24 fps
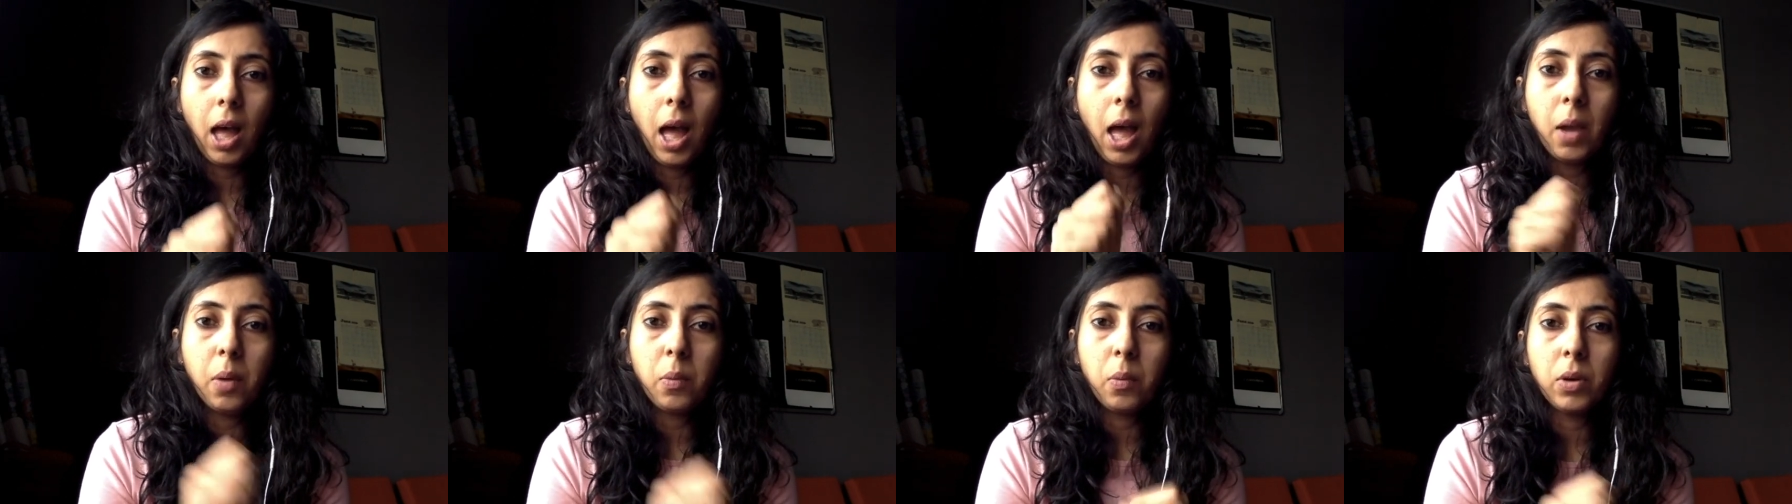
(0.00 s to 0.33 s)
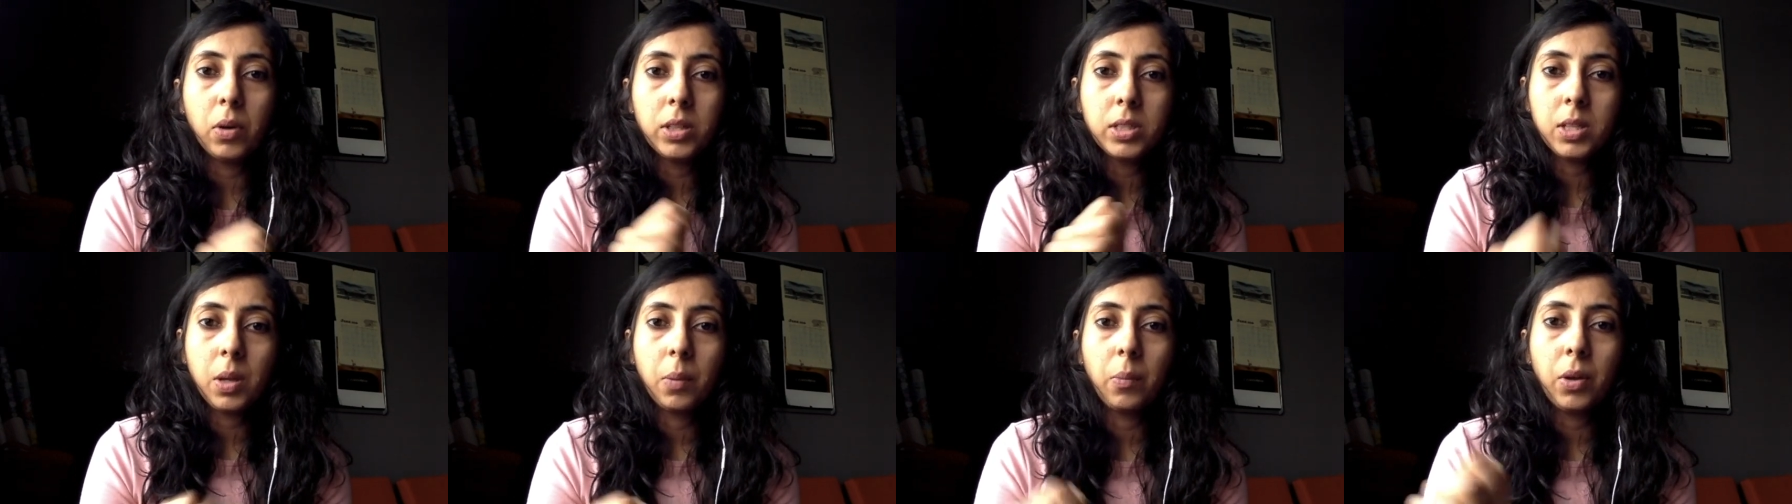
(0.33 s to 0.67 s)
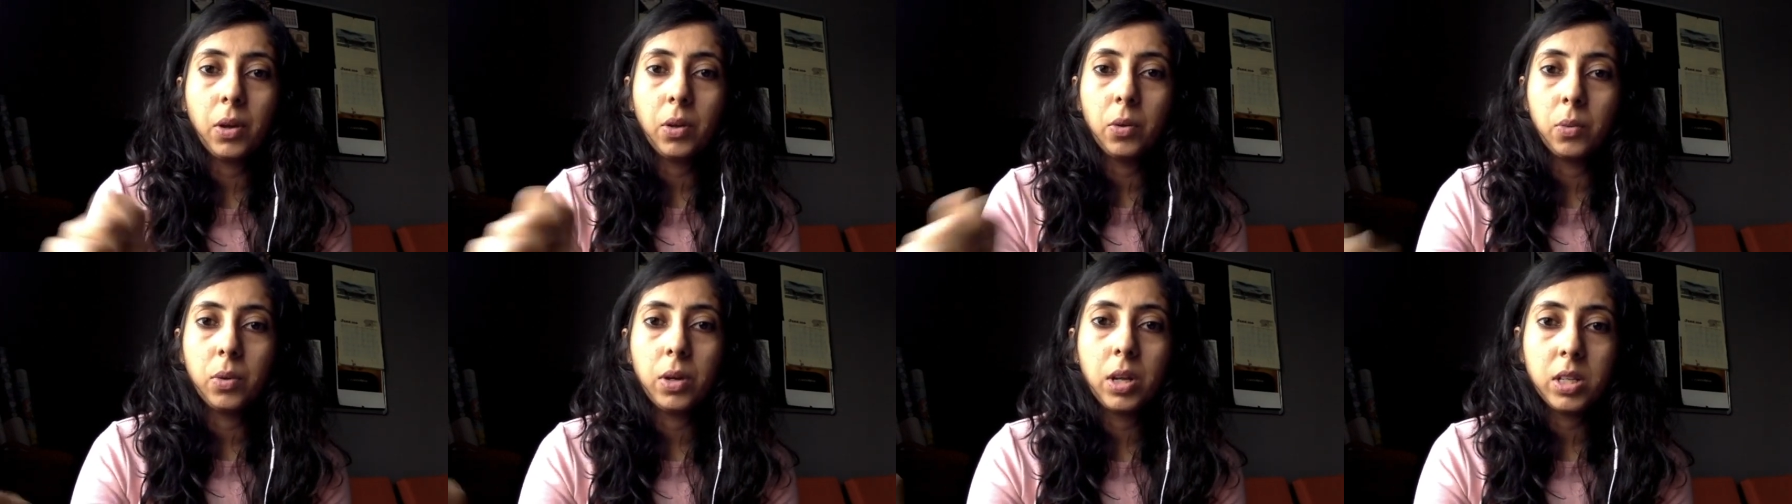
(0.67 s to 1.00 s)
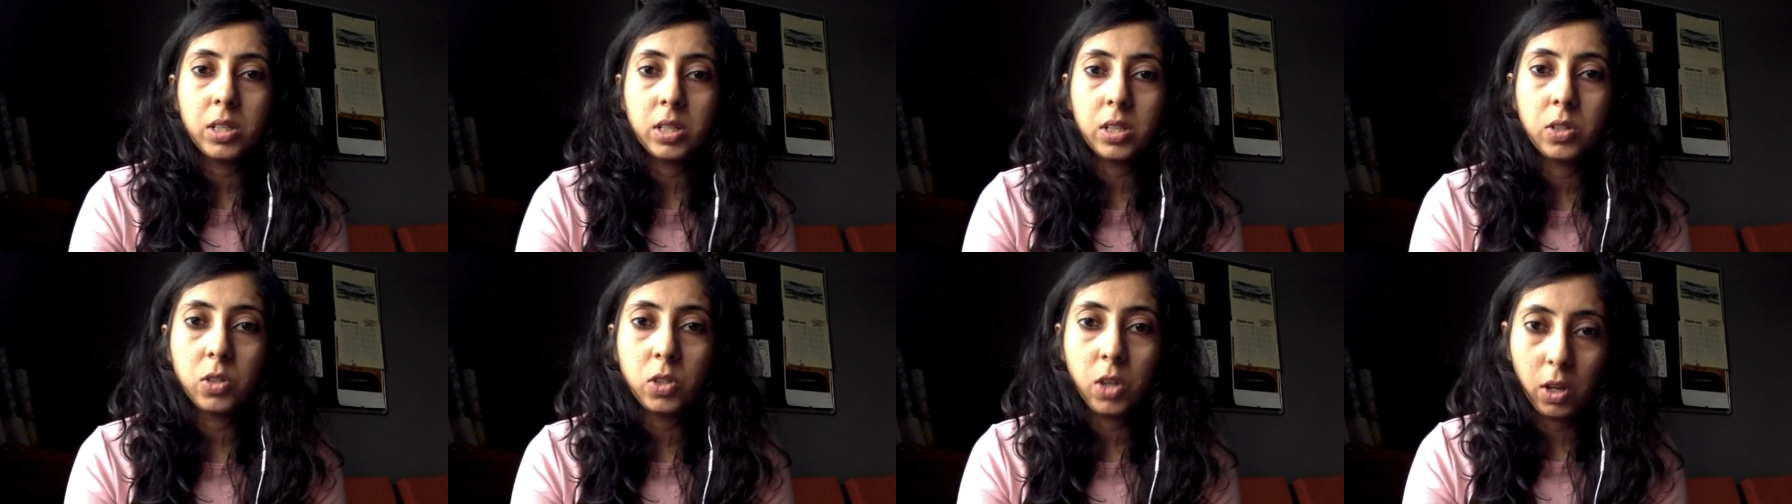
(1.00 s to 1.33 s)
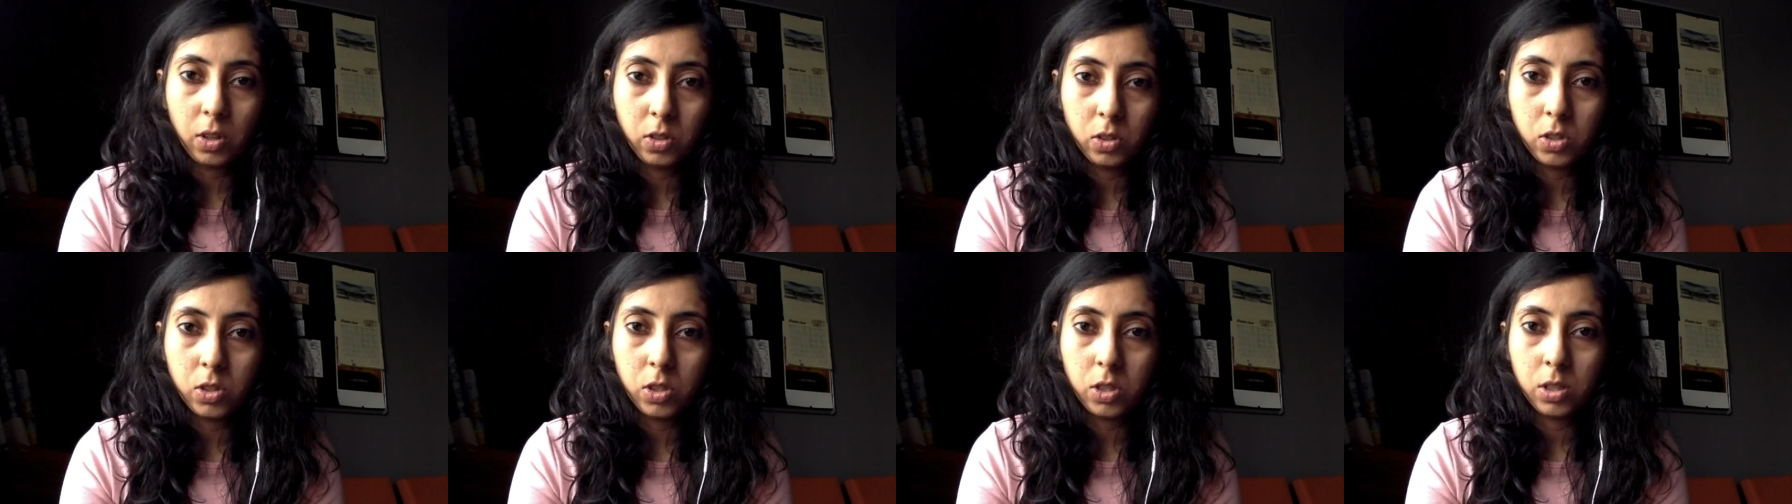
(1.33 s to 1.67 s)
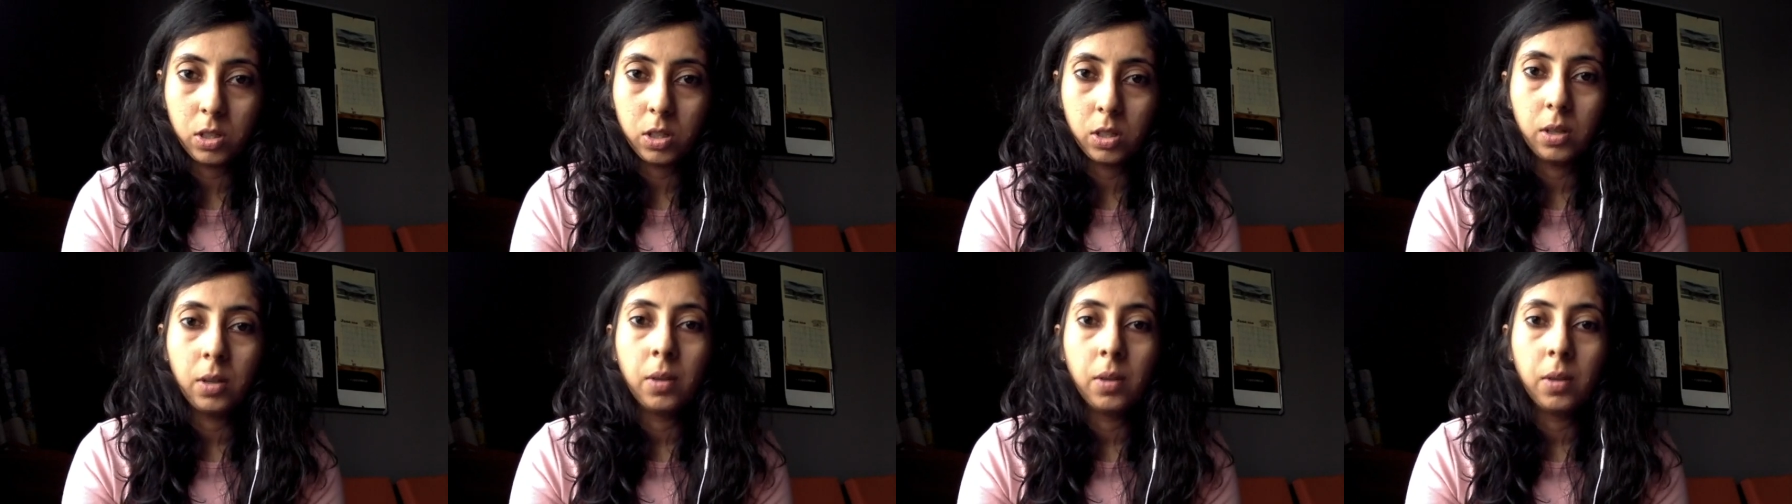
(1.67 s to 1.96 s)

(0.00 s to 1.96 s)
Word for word: I want someone who doesn't judge.